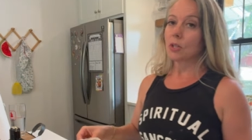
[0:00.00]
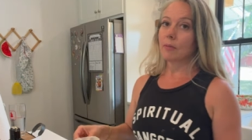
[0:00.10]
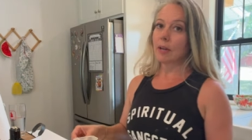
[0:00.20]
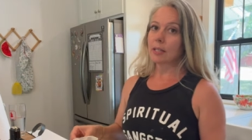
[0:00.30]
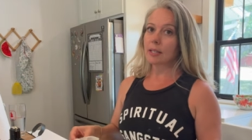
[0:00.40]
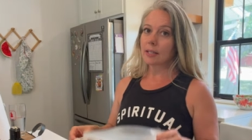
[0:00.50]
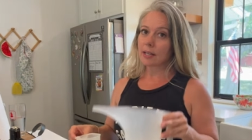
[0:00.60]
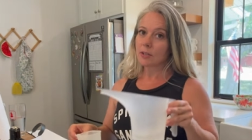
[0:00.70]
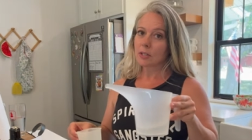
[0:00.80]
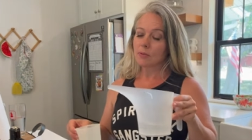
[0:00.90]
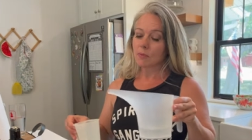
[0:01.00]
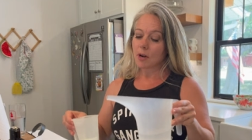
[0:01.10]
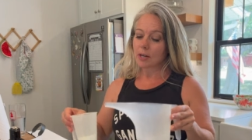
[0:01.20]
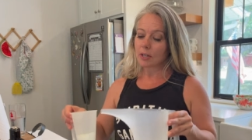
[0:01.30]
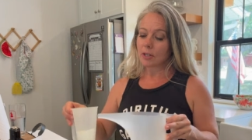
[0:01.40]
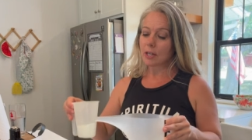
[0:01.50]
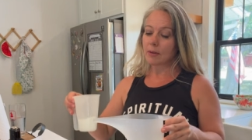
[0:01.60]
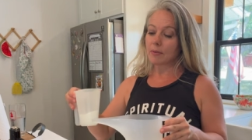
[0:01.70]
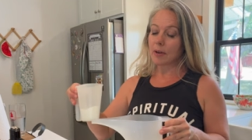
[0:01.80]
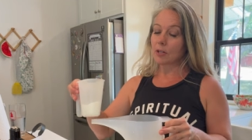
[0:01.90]
we've got six ounces of water,
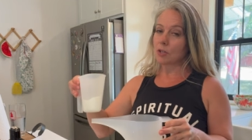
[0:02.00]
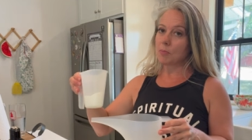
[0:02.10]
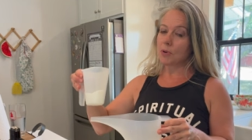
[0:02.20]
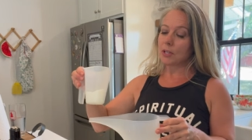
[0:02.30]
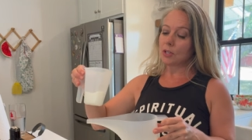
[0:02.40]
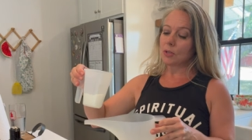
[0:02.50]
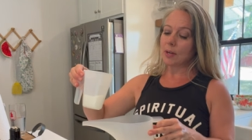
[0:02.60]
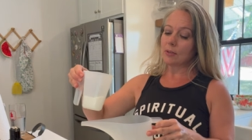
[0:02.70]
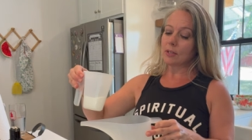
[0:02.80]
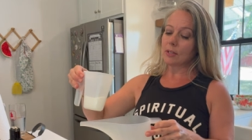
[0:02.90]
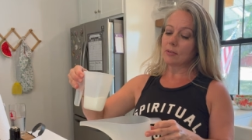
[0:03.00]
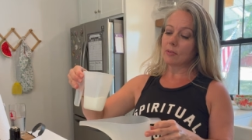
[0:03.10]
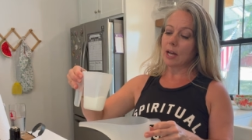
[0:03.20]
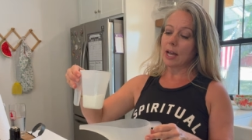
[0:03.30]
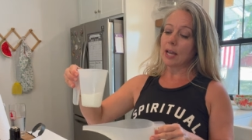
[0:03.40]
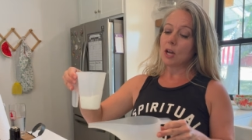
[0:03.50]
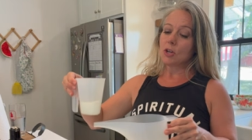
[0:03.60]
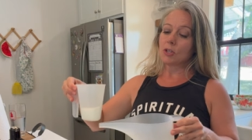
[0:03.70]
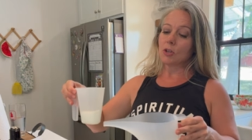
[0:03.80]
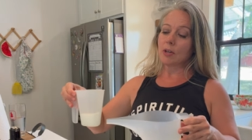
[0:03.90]
we've got 2.2 ounces of lye.
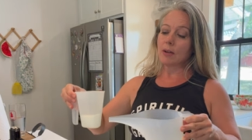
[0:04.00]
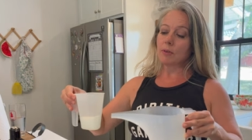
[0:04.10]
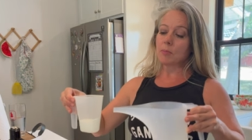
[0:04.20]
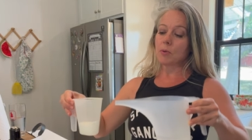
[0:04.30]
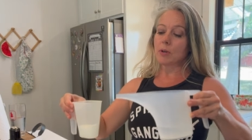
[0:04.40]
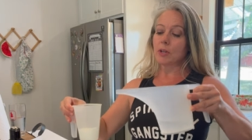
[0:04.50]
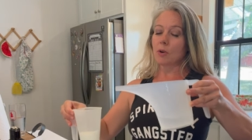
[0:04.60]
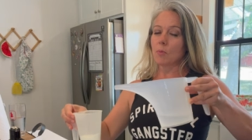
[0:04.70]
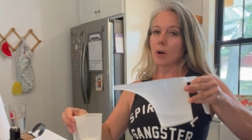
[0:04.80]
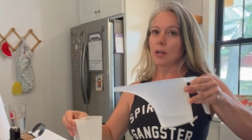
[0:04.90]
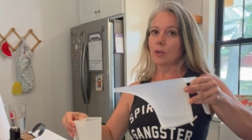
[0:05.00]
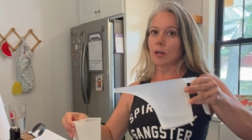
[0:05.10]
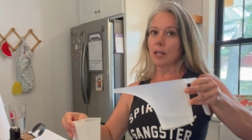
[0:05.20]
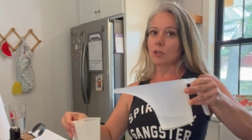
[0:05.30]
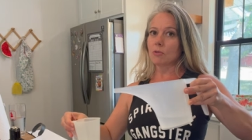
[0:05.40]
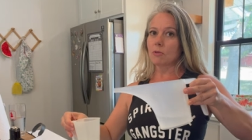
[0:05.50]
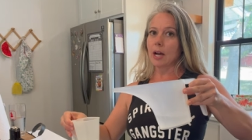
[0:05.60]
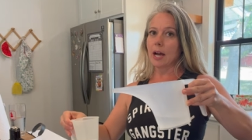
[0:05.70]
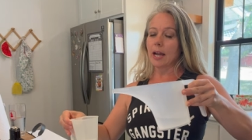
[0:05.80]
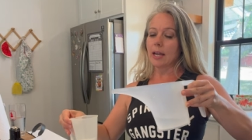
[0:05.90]
So you never pour your water in your
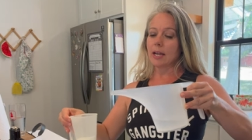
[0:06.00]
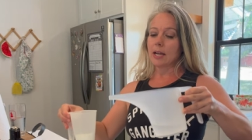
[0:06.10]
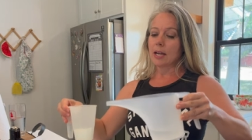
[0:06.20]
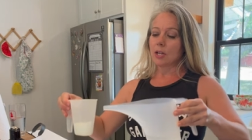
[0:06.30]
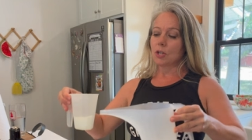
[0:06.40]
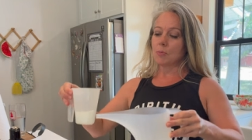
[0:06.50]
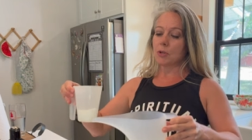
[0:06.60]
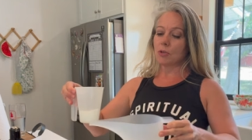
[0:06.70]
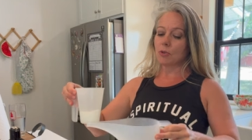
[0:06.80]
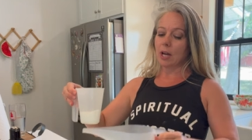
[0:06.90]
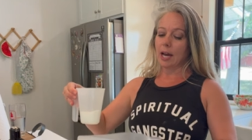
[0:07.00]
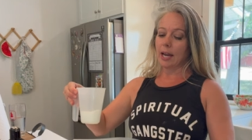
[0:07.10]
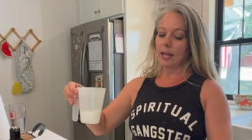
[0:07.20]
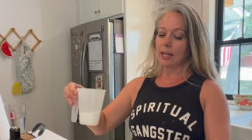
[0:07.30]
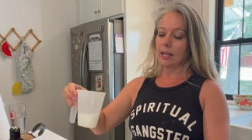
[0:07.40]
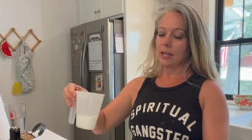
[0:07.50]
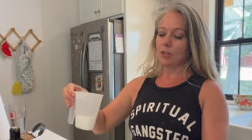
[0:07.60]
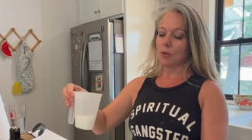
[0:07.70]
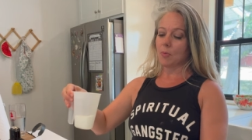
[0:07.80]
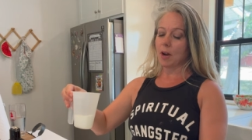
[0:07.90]
lye, you put your lye in
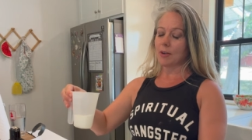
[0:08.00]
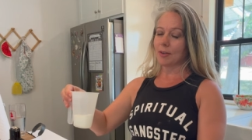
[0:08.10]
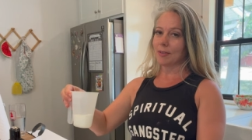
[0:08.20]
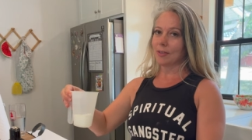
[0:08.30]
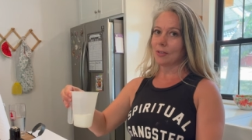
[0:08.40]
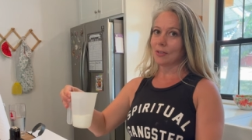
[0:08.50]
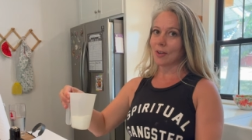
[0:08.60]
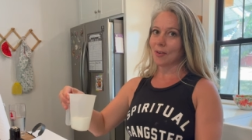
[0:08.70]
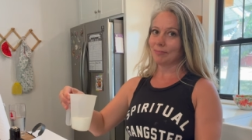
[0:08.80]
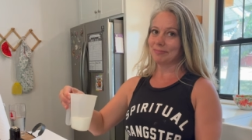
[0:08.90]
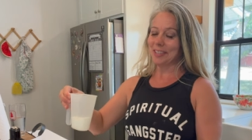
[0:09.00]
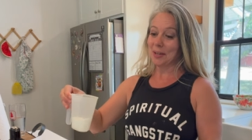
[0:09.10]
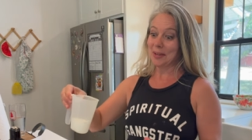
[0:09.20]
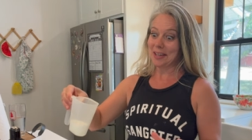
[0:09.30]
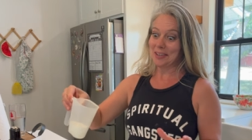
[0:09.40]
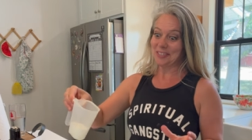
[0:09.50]
your water. So here we go.